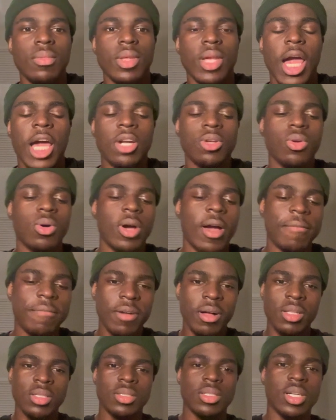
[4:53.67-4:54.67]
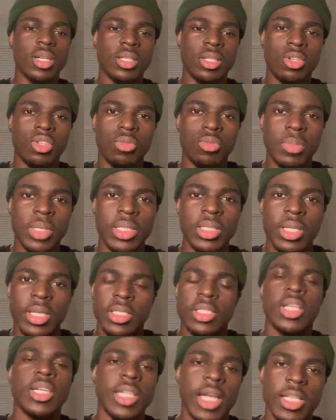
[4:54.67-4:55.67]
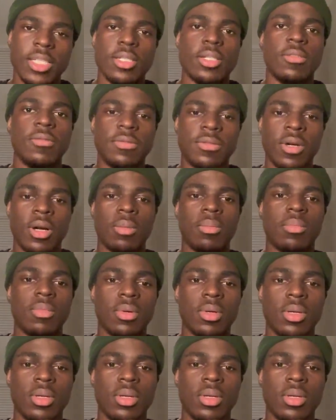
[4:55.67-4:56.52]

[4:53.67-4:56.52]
I don't know, I felt a little bit disconnected from